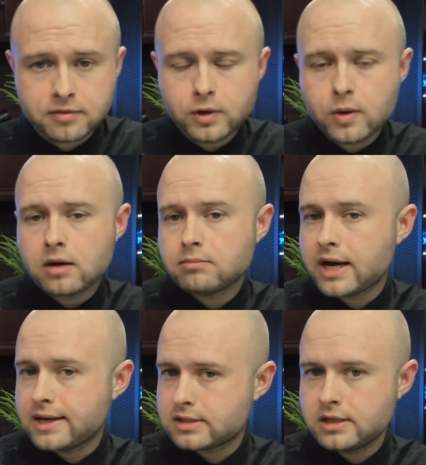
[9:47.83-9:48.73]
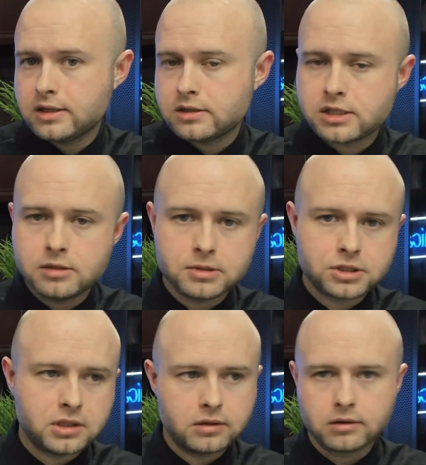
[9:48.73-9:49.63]
If you go out and buy a CNC
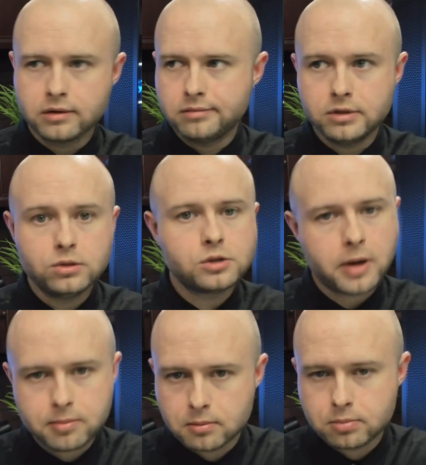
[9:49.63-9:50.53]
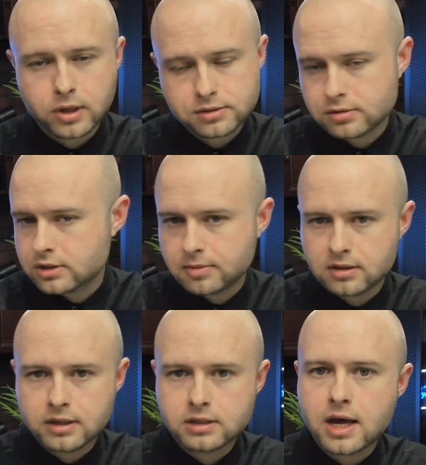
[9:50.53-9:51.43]
machine or a newspaper press or
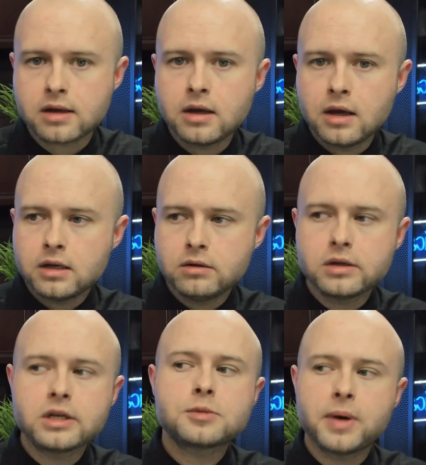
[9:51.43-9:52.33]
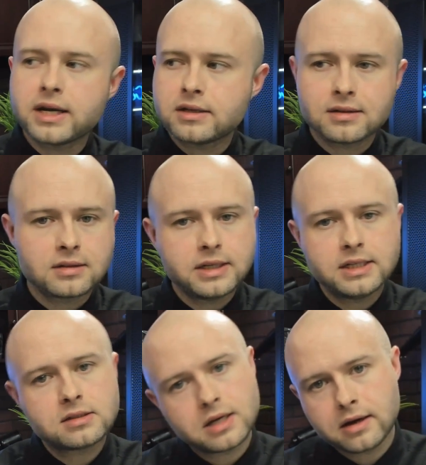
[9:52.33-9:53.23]
something like that, you can expect at
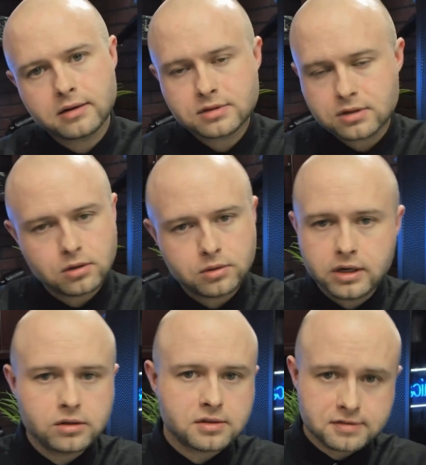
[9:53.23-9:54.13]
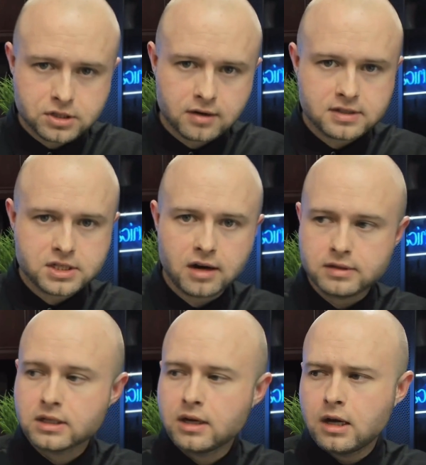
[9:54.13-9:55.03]
least 10 so years of service out of it.